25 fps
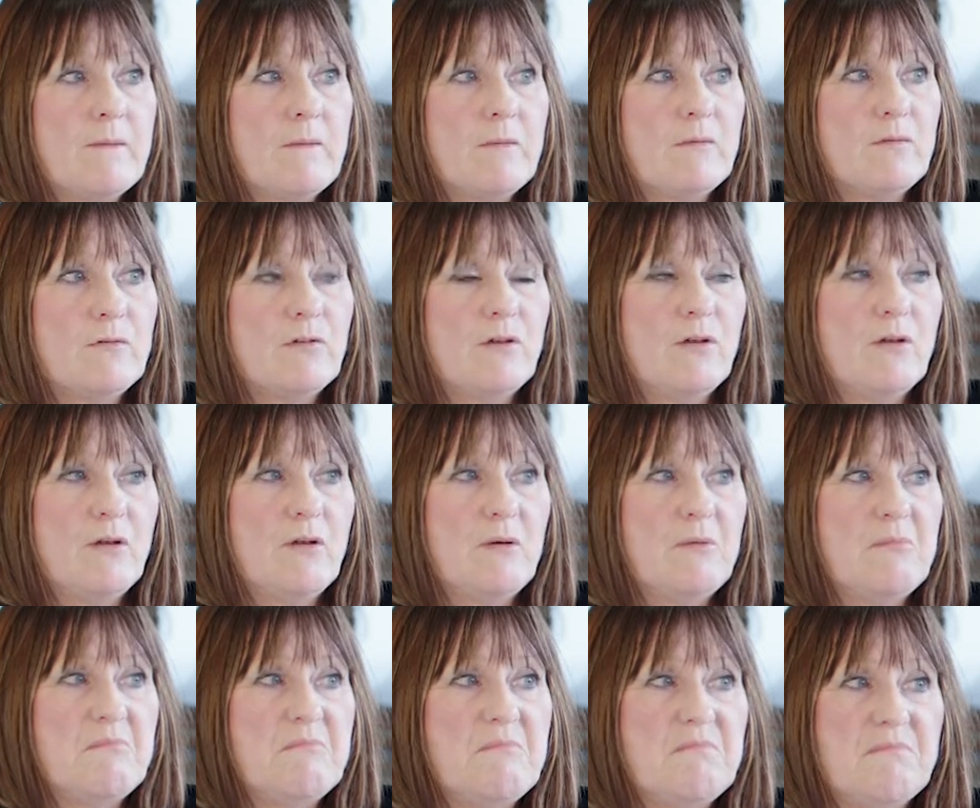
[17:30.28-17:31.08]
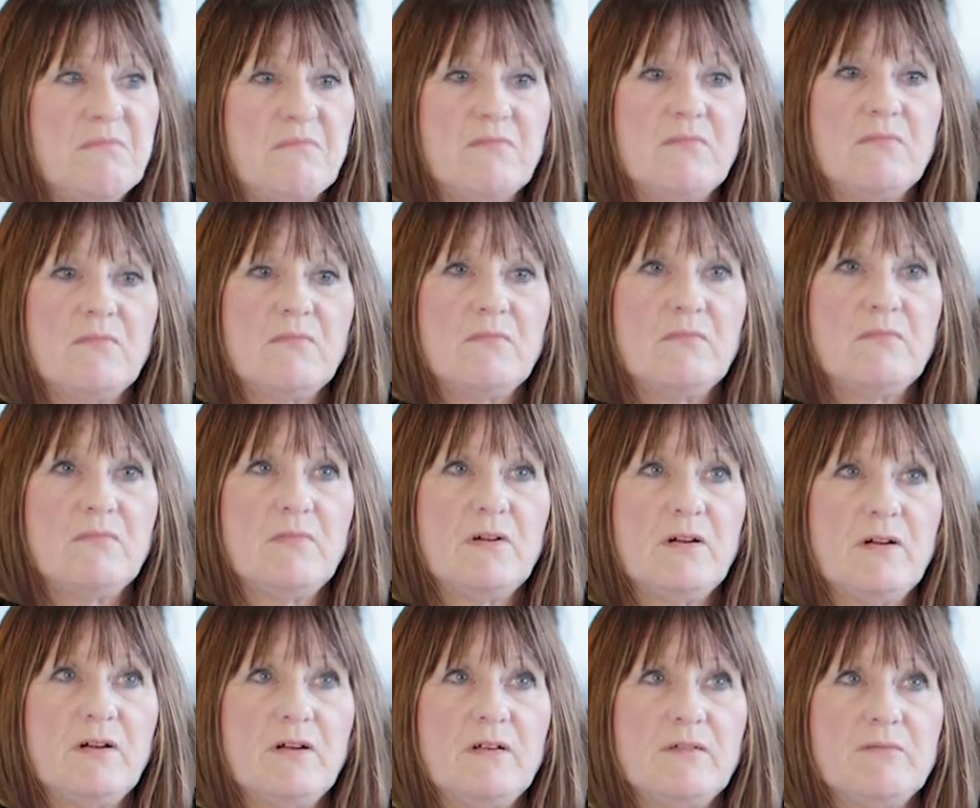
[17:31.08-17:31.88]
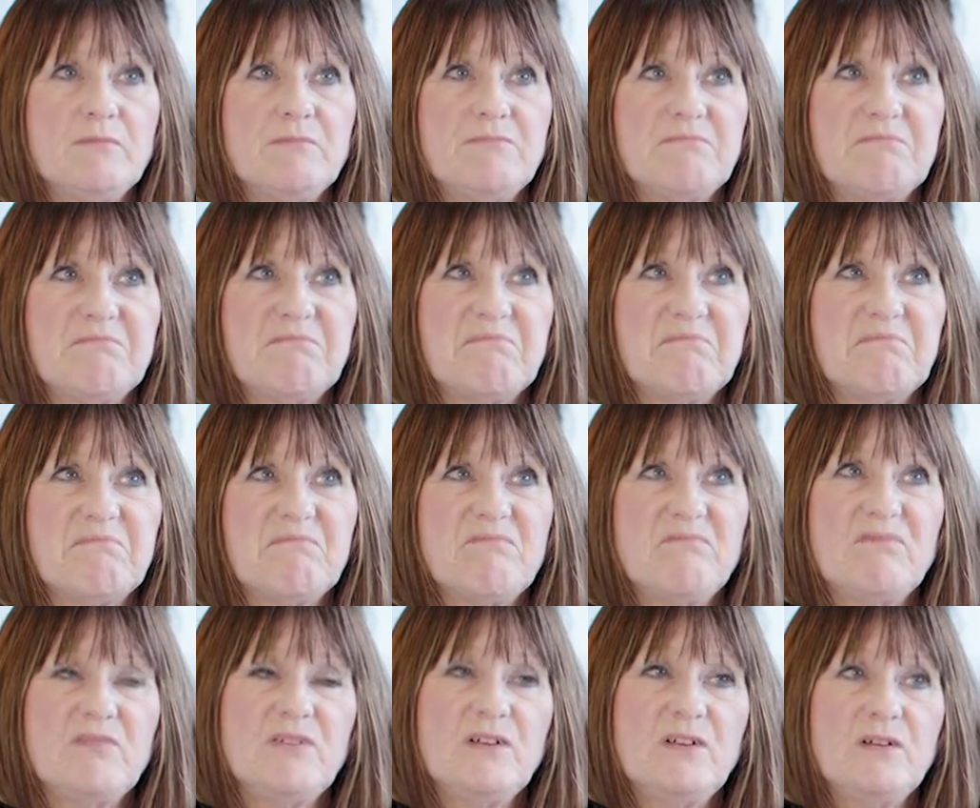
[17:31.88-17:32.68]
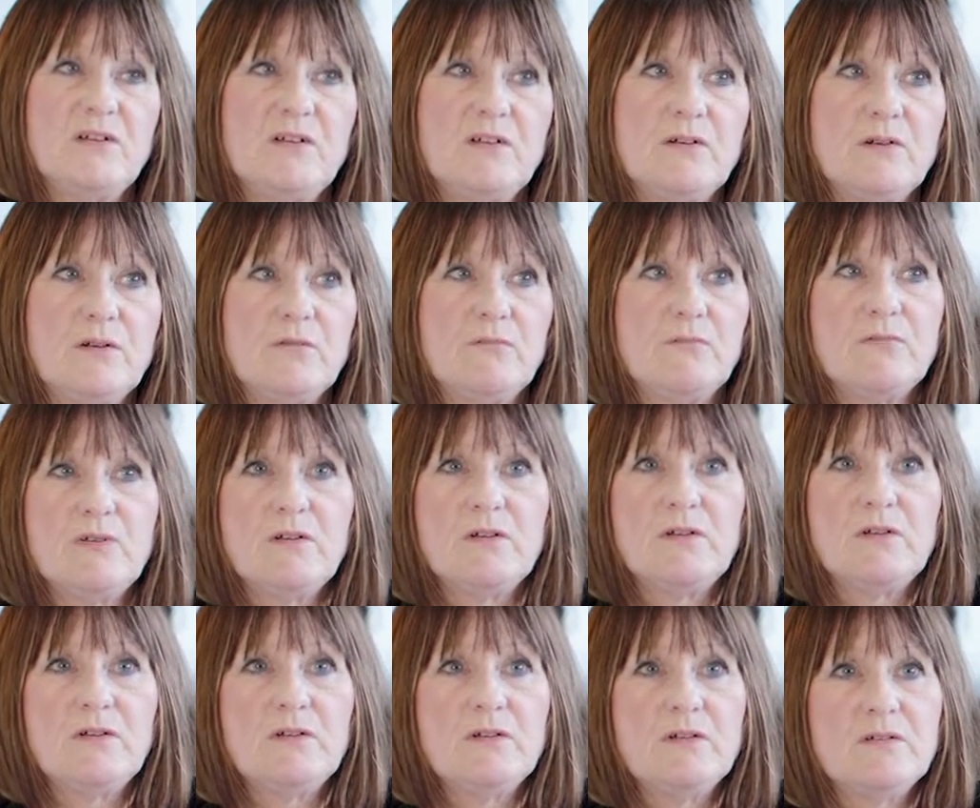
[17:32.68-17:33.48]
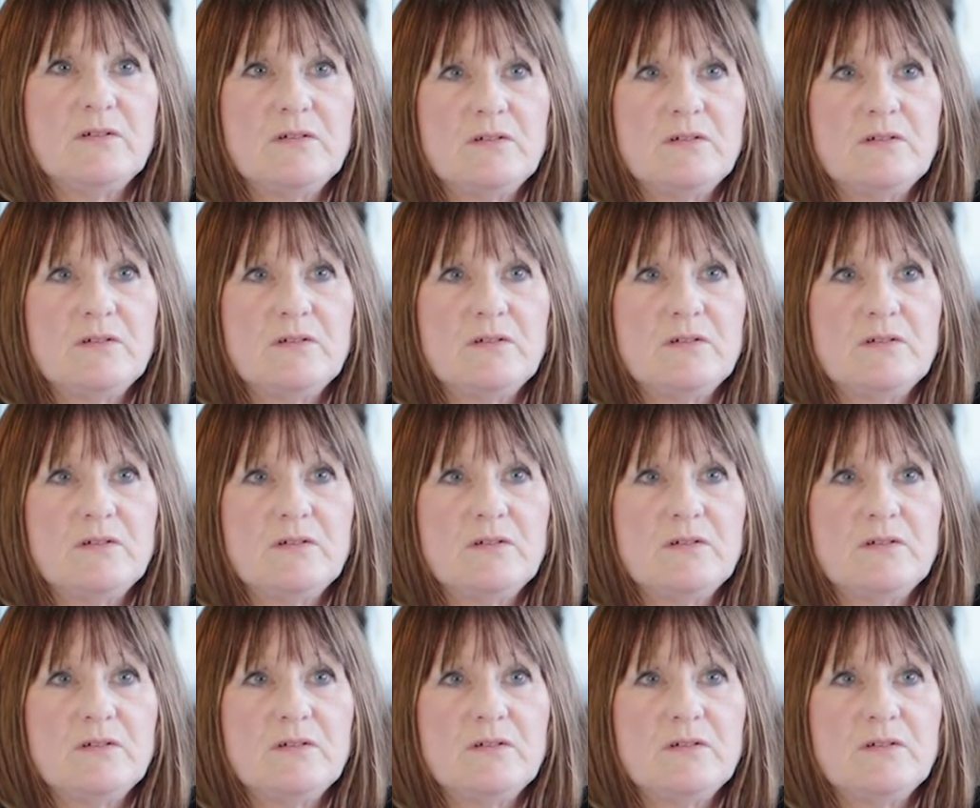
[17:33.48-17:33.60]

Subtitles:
So, I don't really.